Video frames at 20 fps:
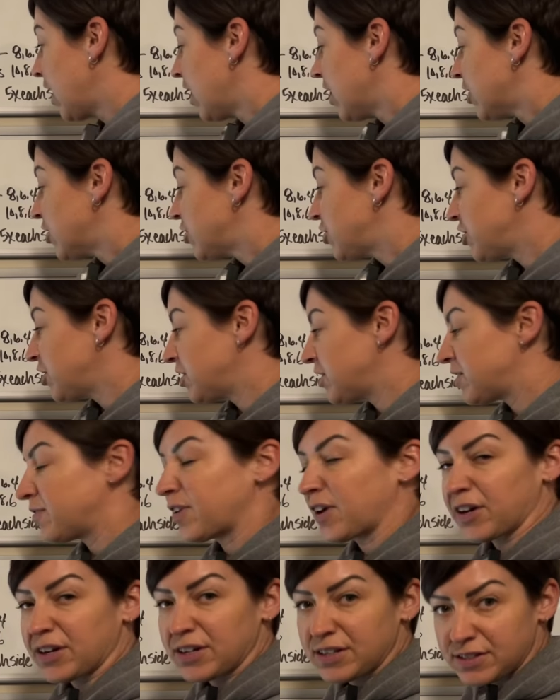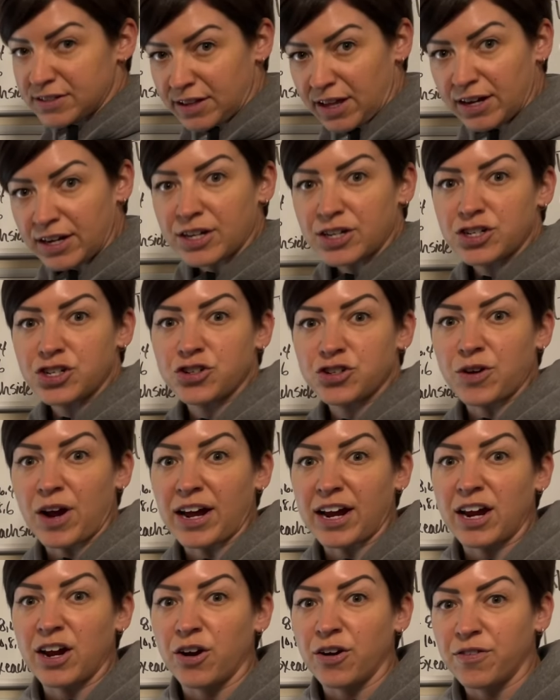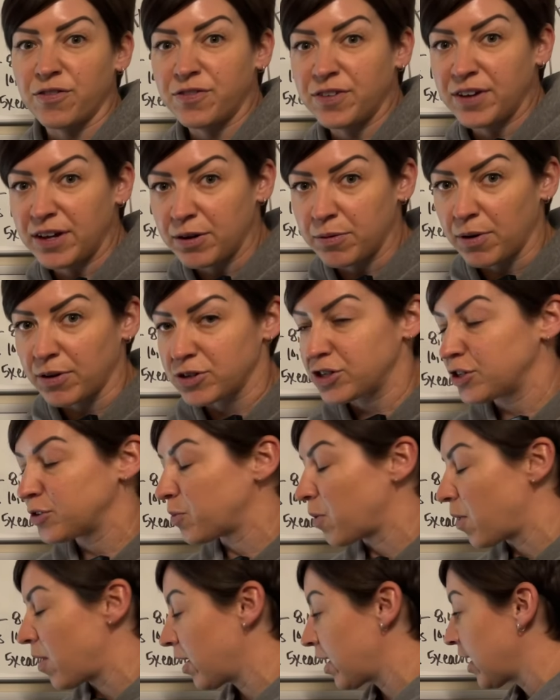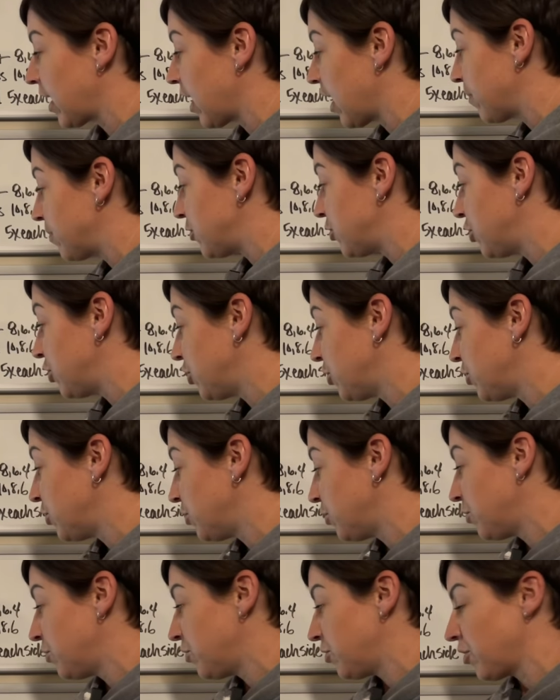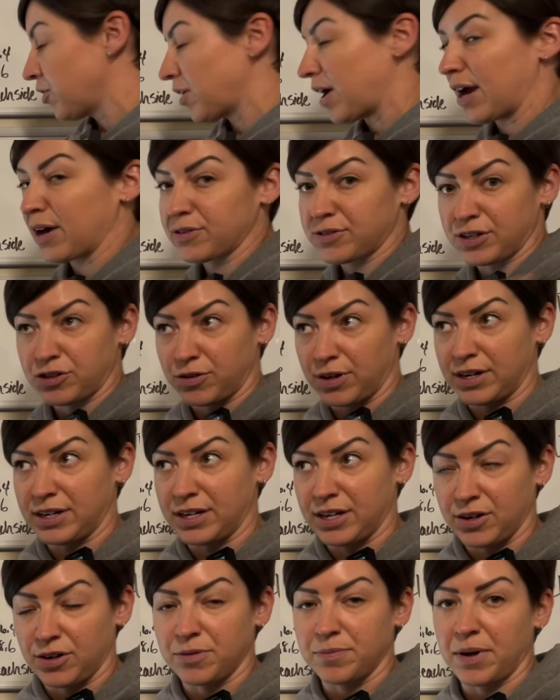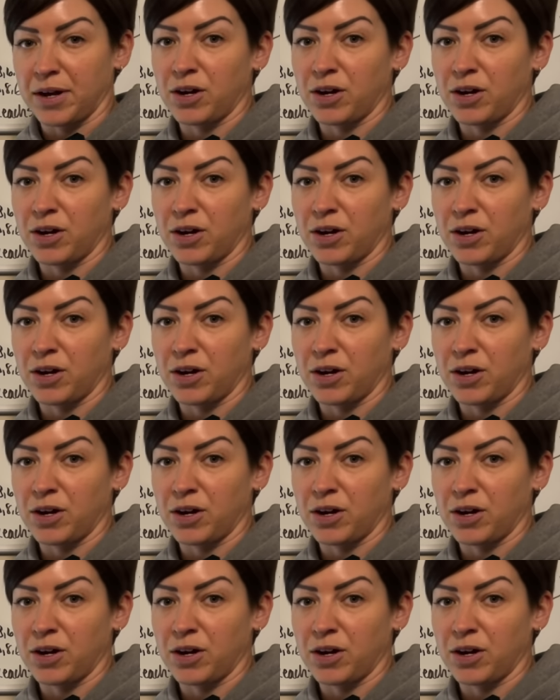She's very sluggish, dragging her feet while she's walking up to your house. I train here in my